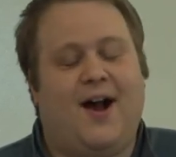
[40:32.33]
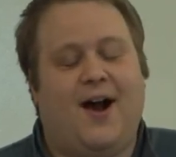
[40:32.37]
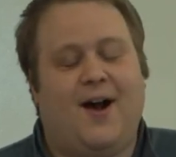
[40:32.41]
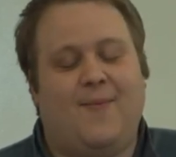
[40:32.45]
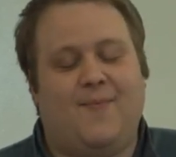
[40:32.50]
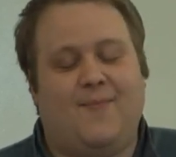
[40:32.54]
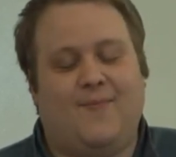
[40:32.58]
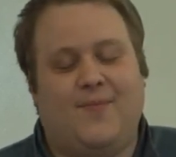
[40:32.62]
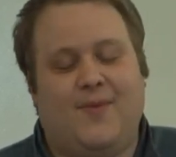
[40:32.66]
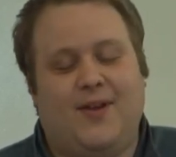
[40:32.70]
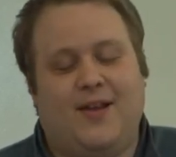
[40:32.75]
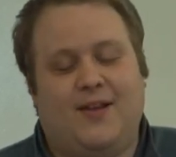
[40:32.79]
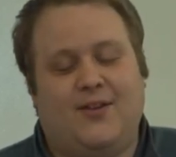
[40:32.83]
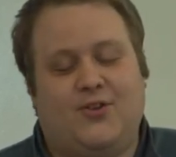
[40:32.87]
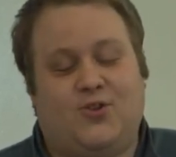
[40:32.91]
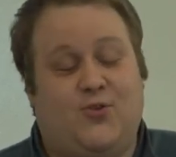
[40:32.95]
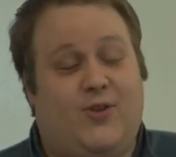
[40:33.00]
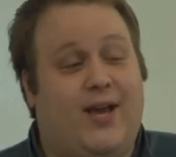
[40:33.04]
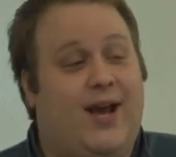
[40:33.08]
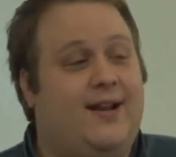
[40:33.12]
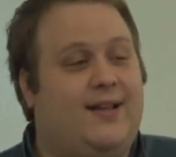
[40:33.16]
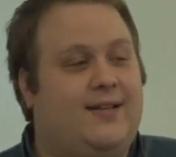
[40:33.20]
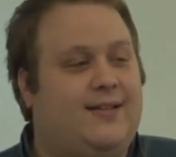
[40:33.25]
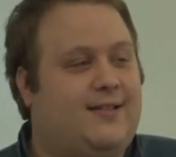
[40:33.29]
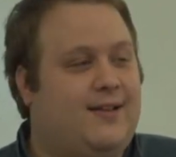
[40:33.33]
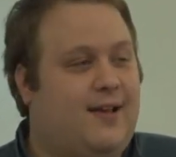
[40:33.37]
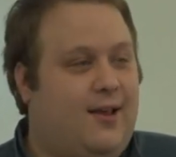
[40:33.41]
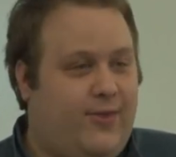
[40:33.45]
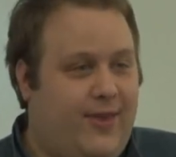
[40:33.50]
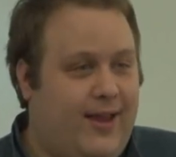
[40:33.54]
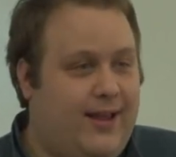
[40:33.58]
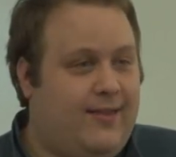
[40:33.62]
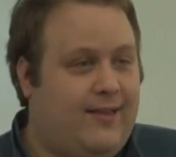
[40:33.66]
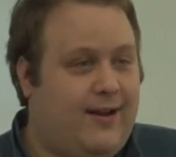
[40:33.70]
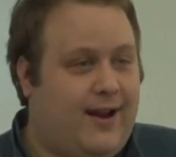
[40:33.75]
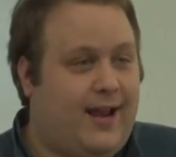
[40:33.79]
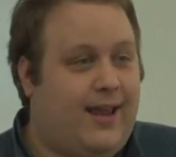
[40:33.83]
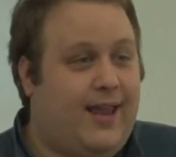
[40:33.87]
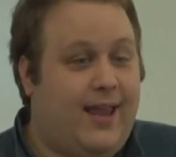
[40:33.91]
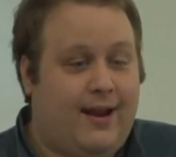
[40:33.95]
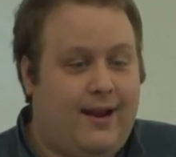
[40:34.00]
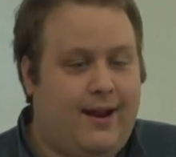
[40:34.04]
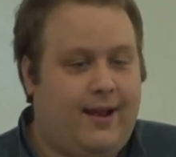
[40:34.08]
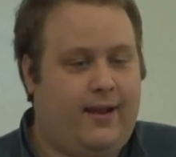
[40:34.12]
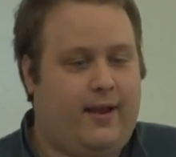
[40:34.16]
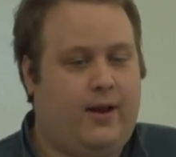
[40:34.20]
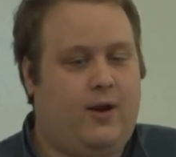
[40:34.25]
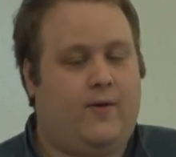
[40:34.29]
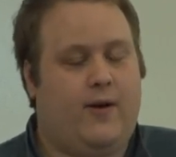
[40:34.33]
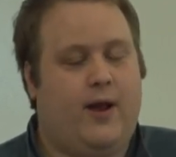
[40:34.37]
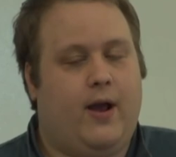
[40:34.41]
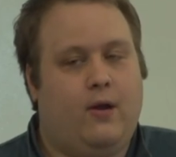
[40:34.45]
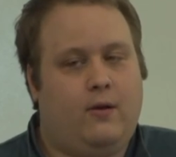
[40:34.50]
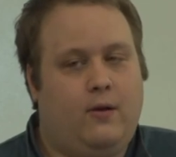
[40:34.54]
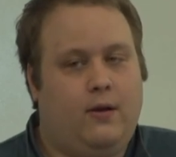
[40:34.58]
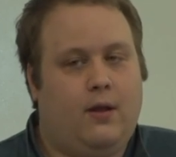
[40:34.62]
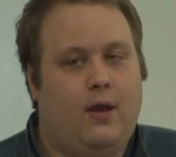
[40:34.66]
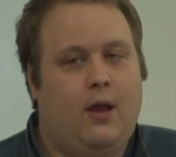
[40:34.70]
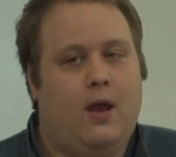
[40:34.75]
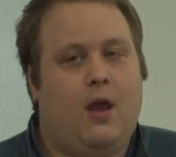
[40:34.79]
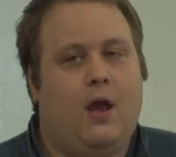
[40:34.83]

Um, so that is a thing that I cannot get around.